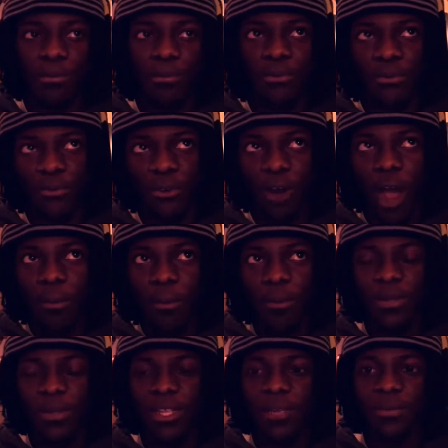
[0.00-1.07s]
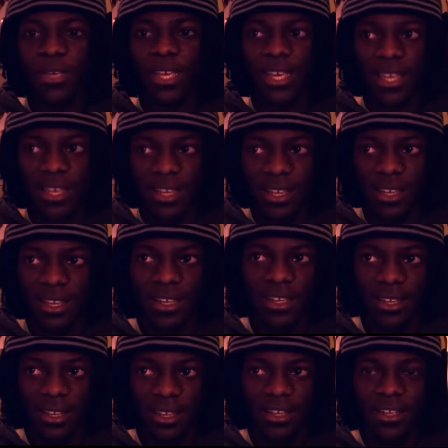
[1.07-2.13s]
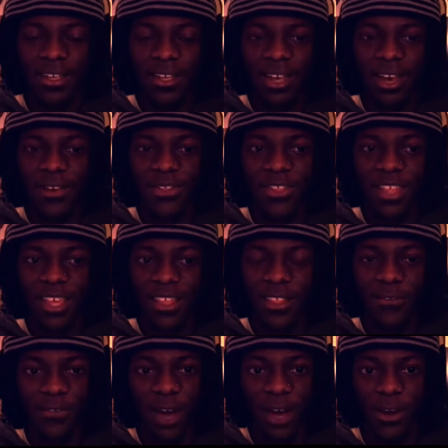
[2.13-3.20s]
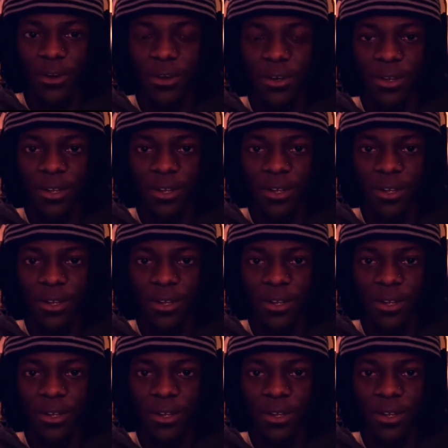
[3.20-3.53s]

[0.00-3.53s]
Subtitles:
probably be, I'd say Stefano.